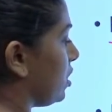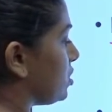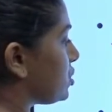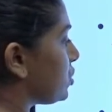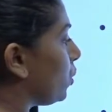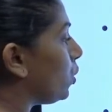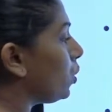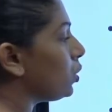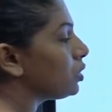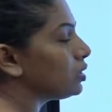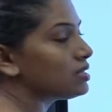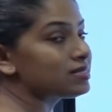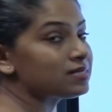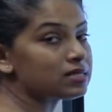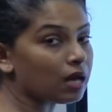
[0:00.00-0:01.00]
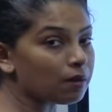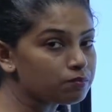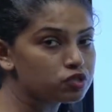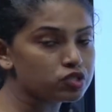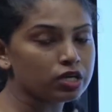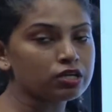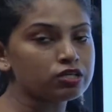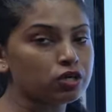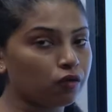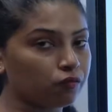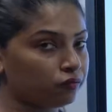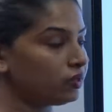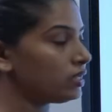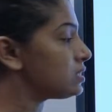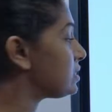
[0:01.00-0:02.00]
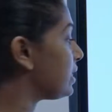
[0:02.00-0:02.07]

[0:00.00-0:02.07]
So, the subject of this